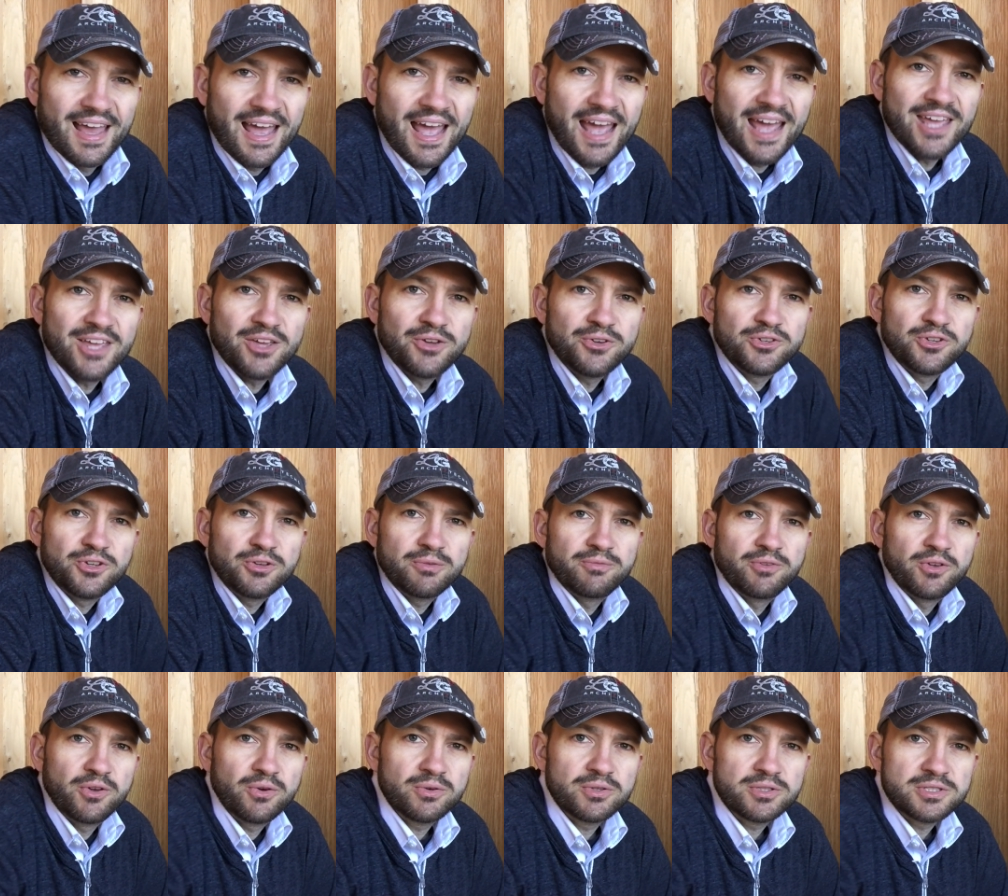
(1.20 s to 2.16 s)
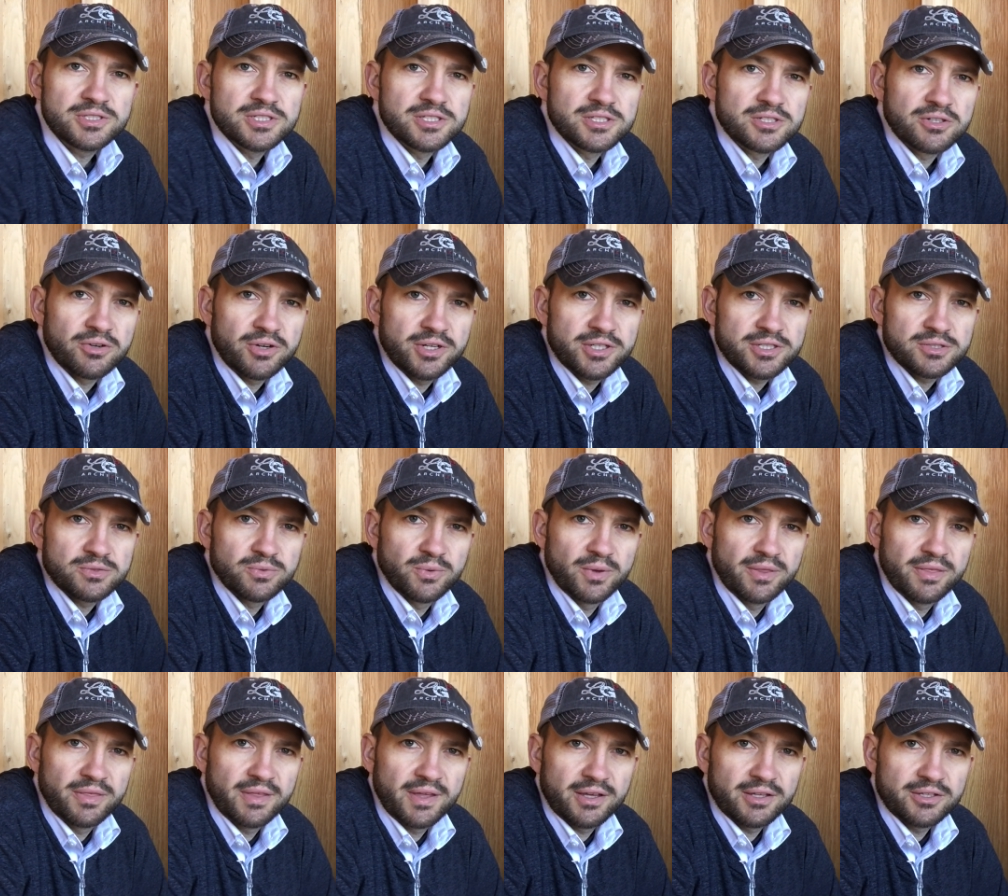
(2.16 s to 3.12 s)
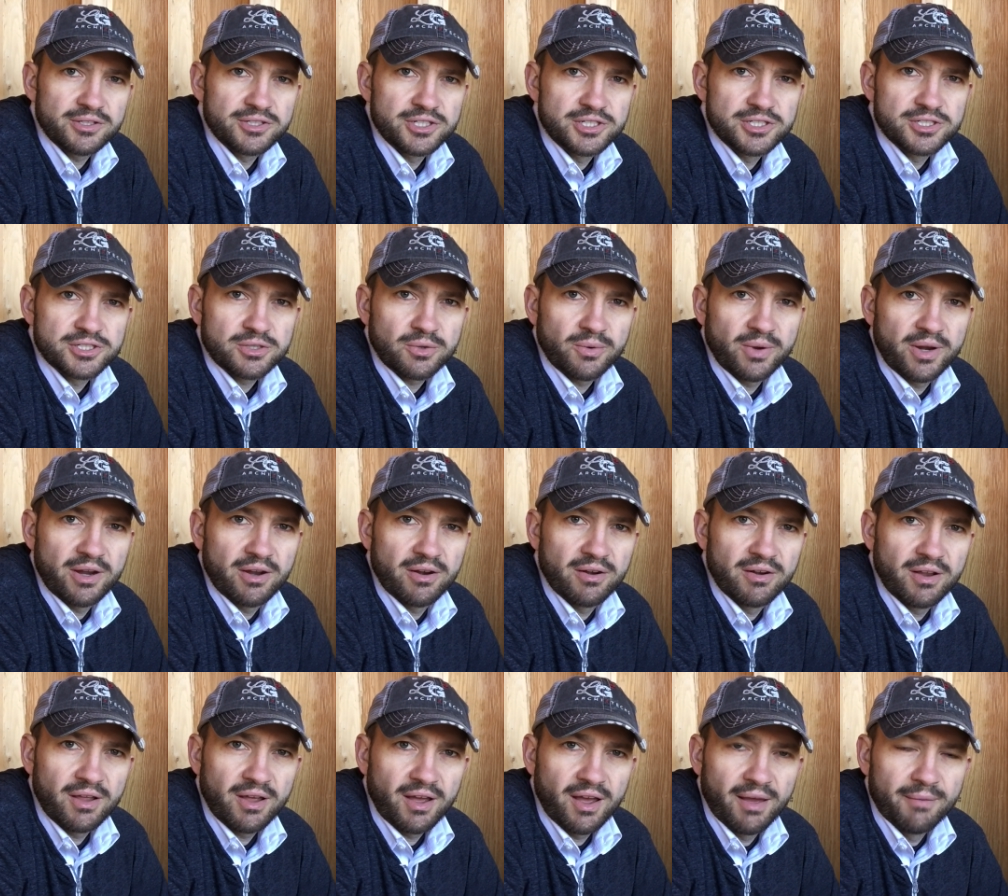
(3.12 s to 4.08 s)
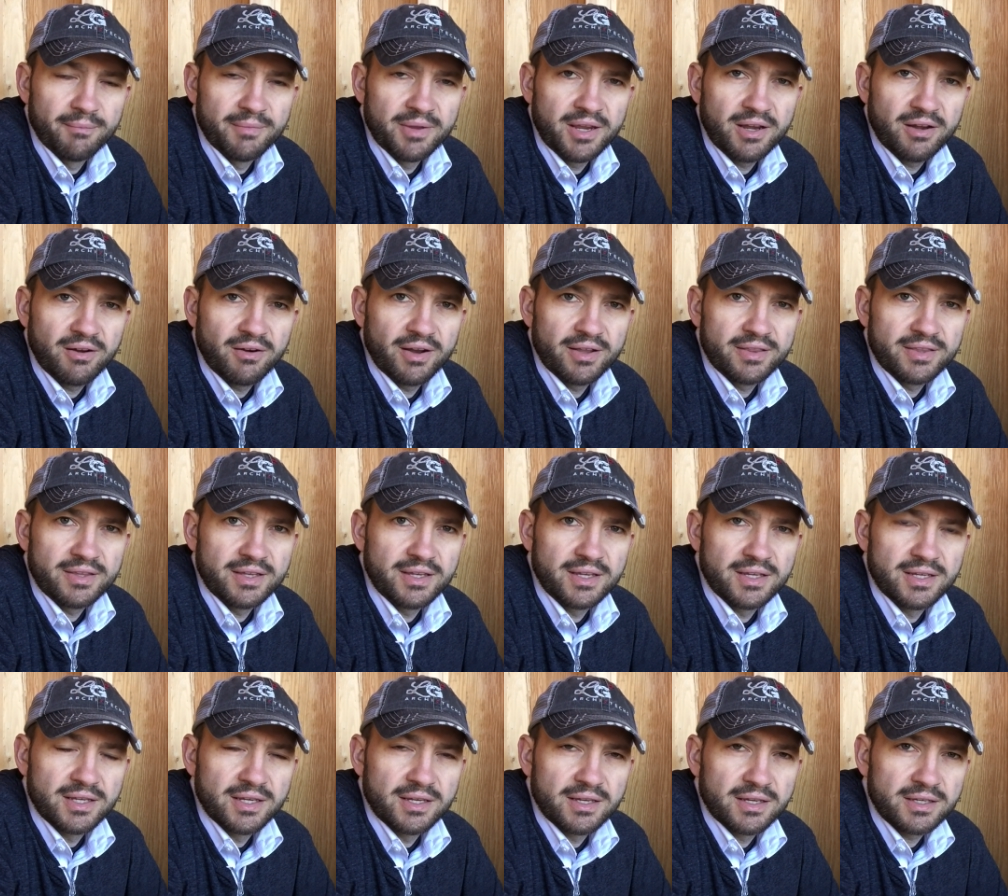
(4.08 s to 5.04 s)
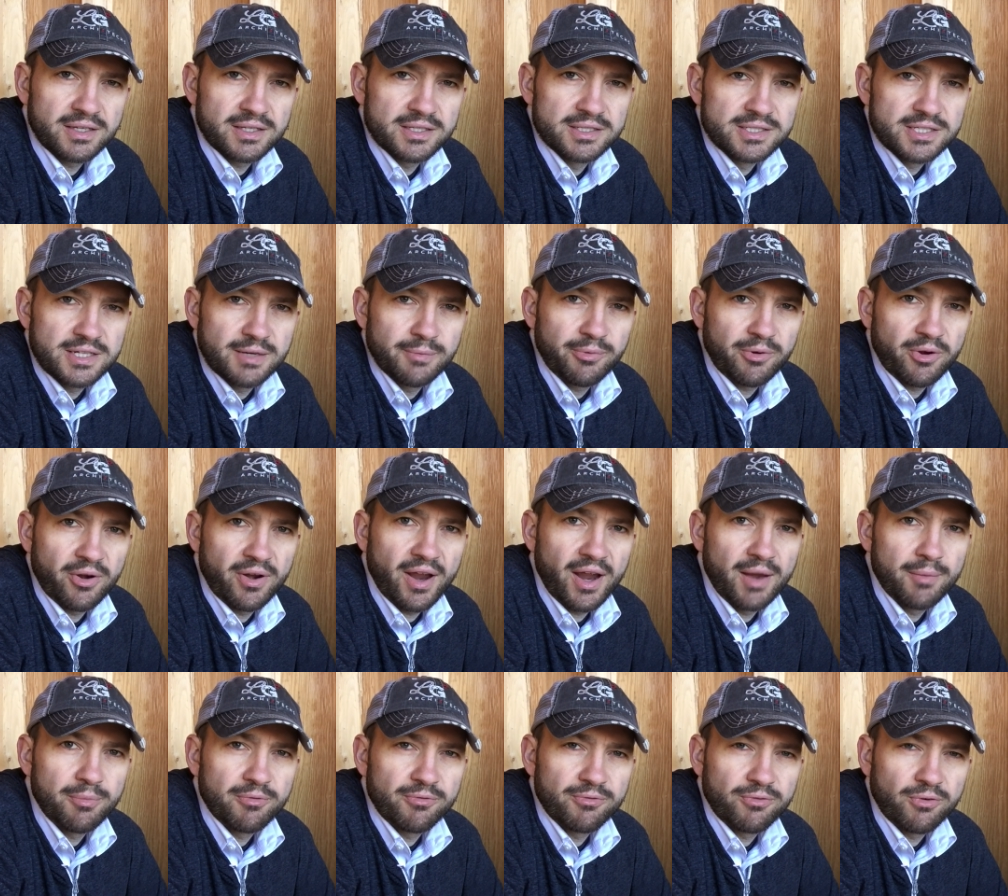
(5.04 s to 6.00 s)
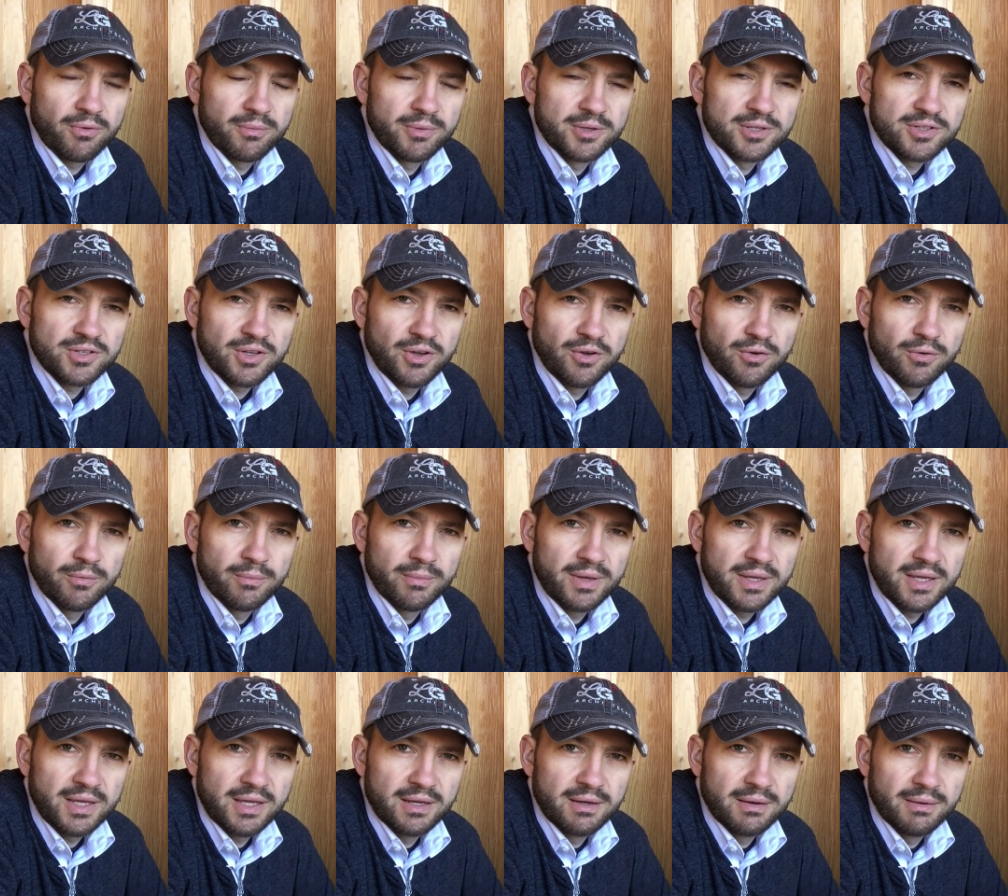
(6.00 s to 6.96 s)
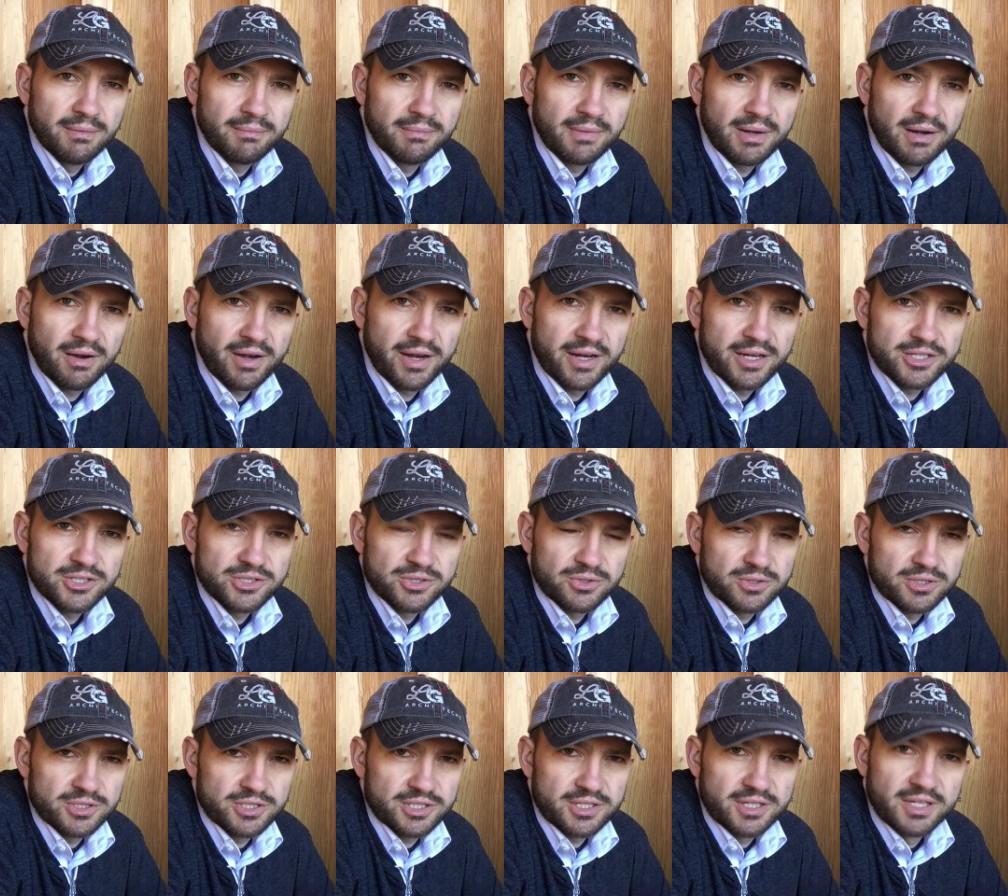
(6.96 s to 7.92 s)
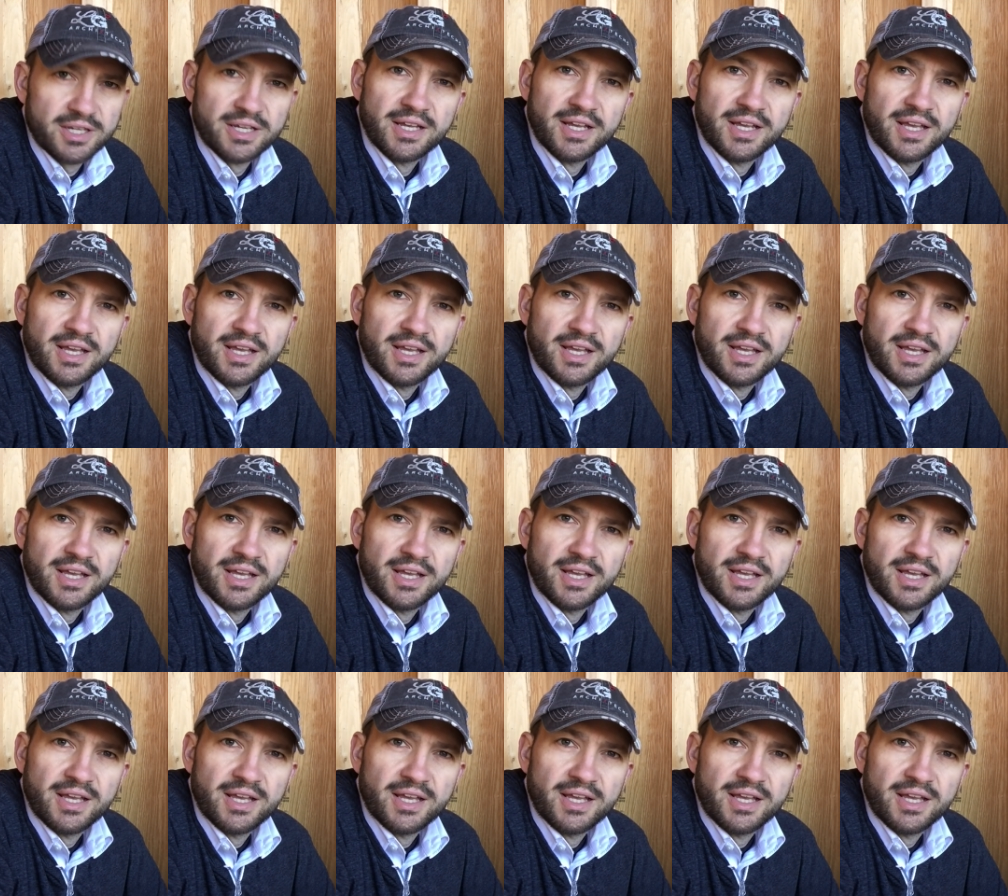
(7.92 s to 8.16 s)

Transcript: Hey YouTube viewers, it's Chris with LG Squared. I'm um, here at the Contemporary High Performance Home in Marietta, Georgia.